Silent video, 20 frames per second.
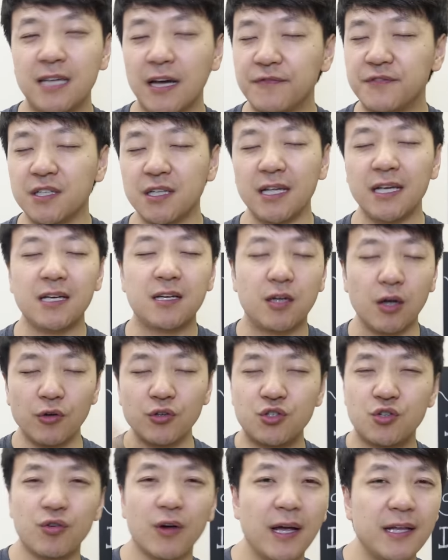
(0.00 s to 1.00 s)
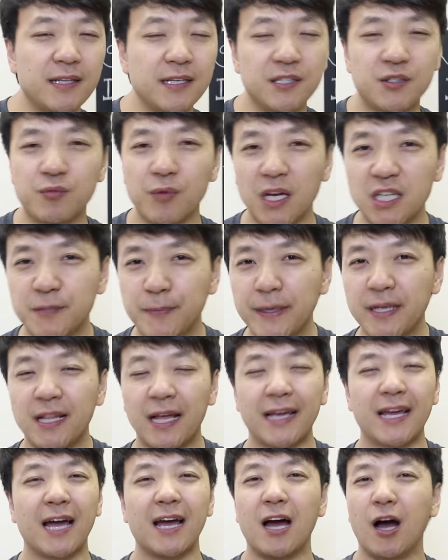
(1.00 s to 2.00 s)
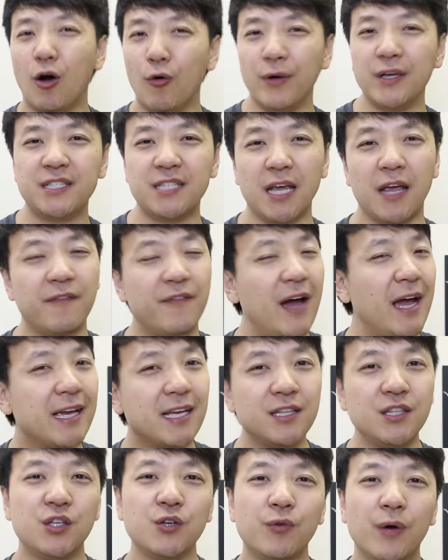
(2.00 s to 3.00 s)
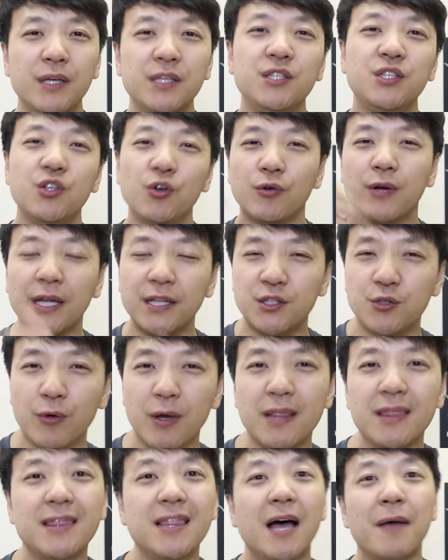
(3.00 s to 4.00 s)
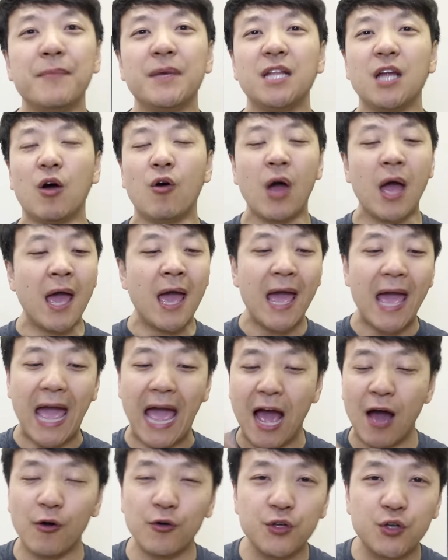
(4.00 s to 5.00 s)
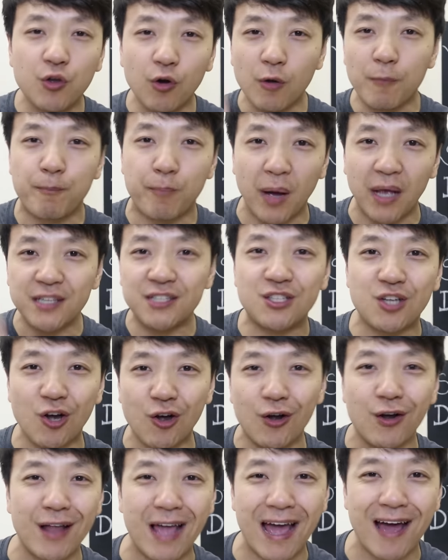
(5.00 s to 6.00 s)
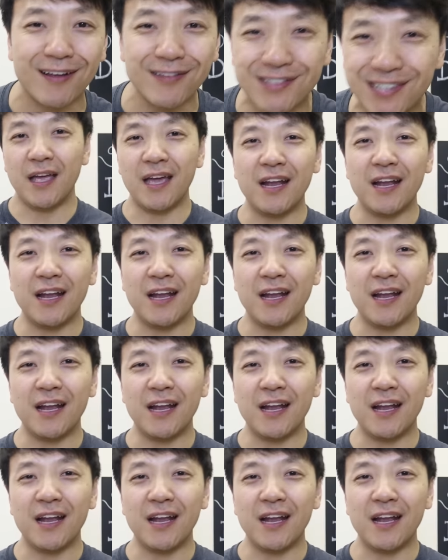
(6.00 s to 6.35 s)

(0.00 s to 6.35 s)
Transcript: Definitely go try this recipe. Like I always say, if I can do it, you can do it. Let me know how your buns turn out.